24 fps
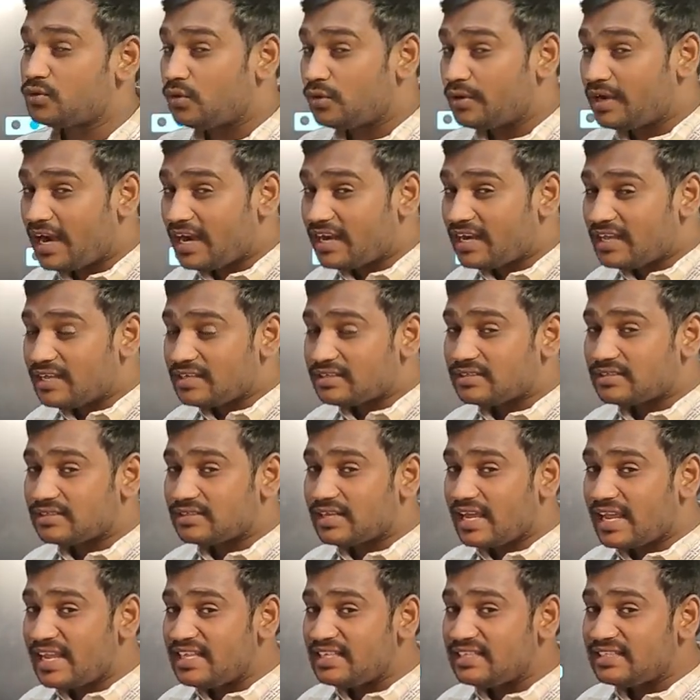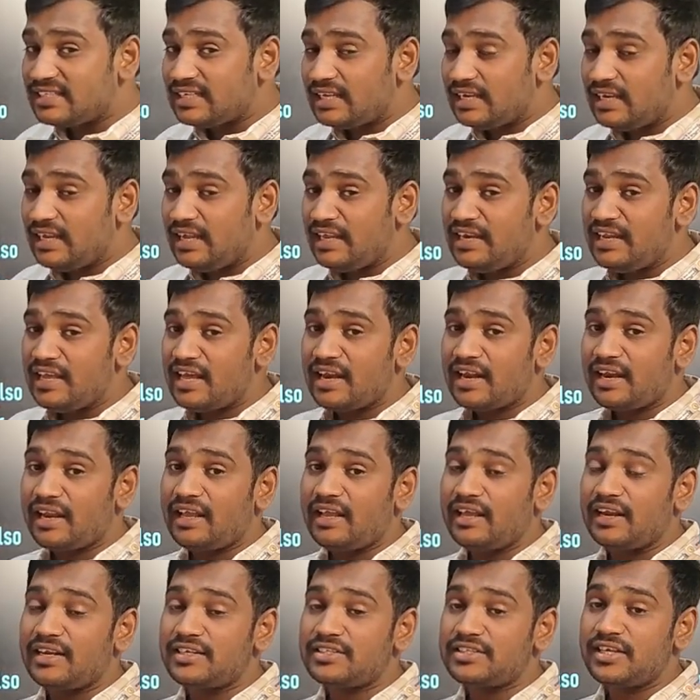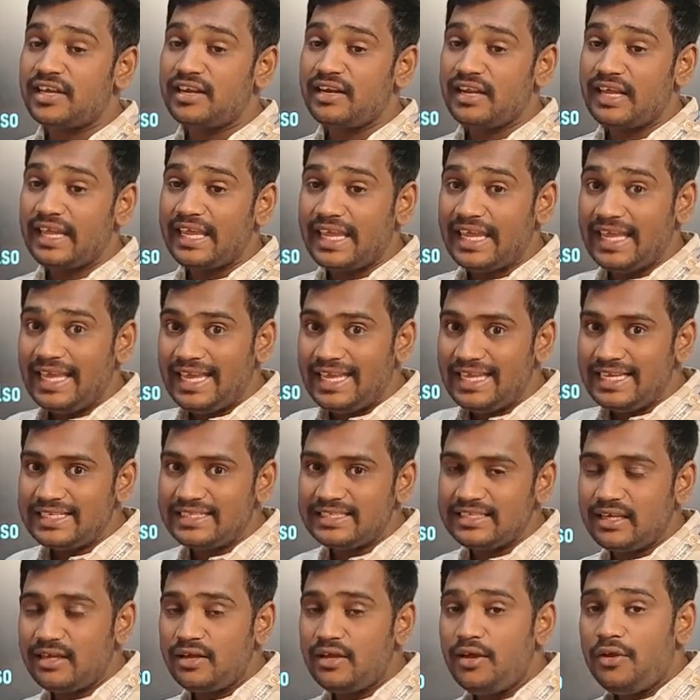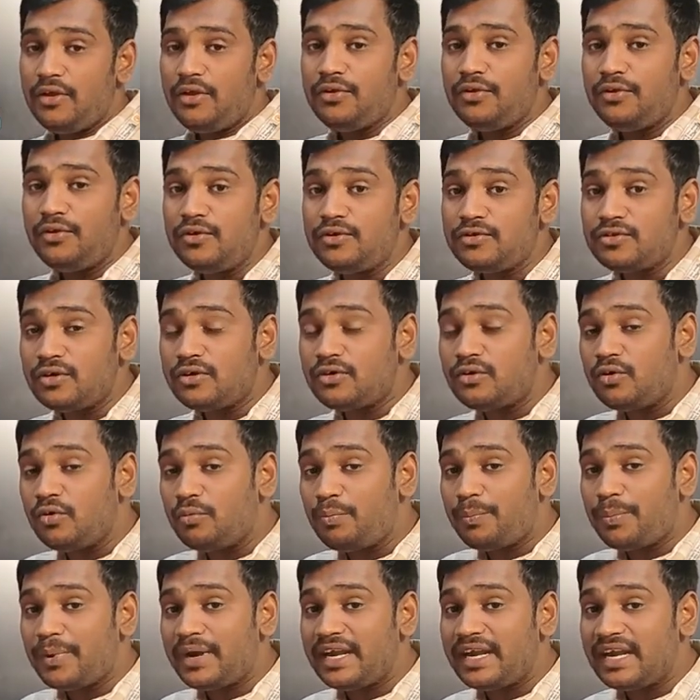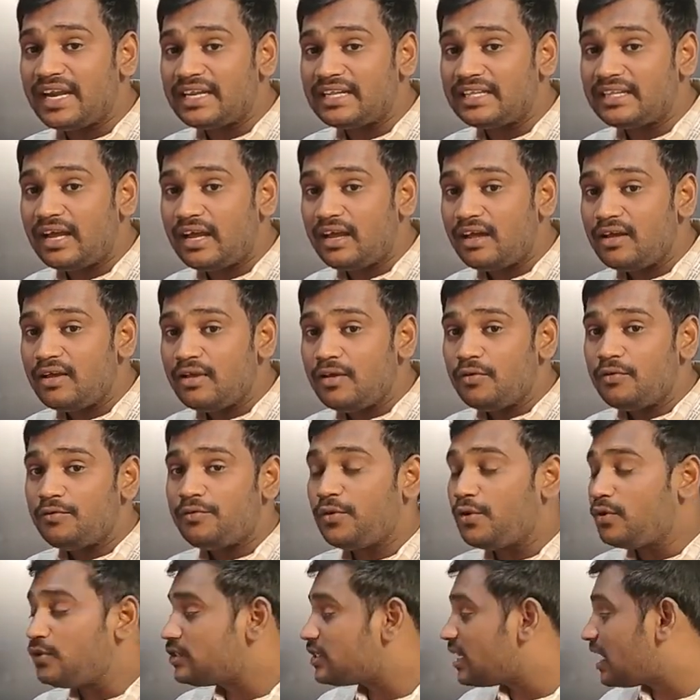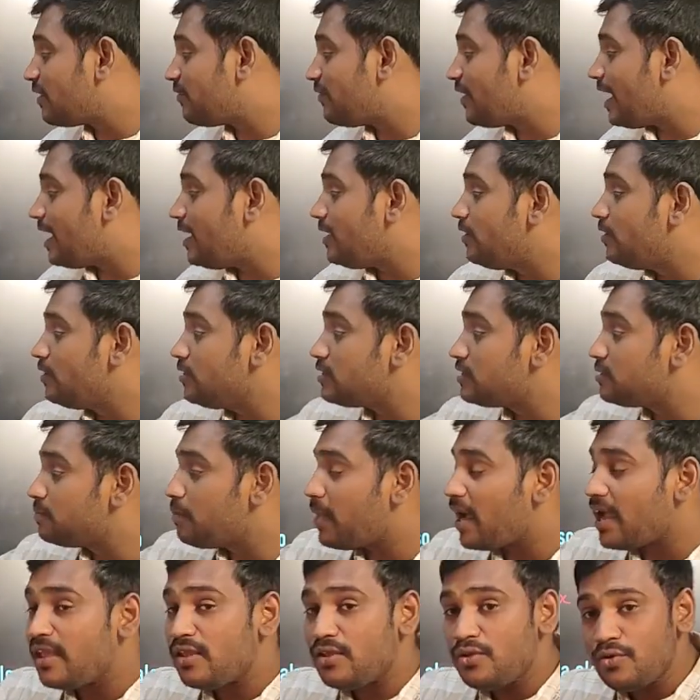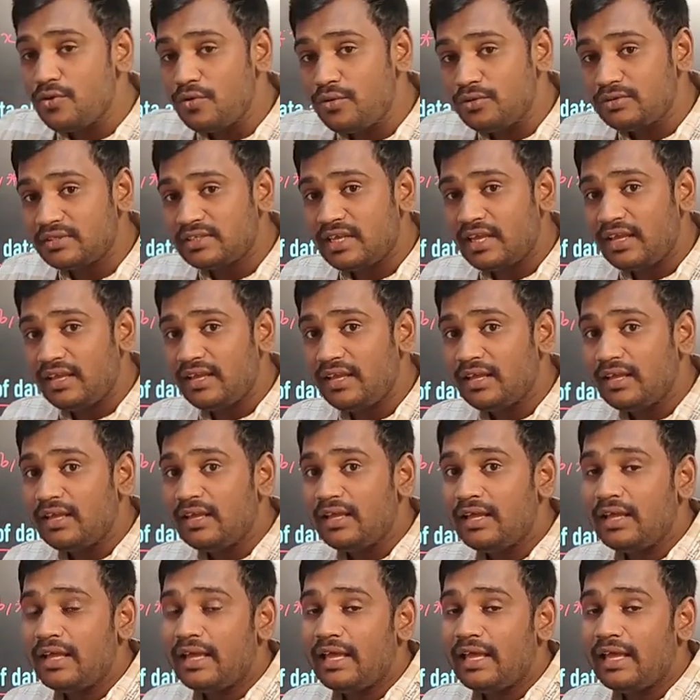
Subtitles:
So data science linear regression is used to predict the future values by using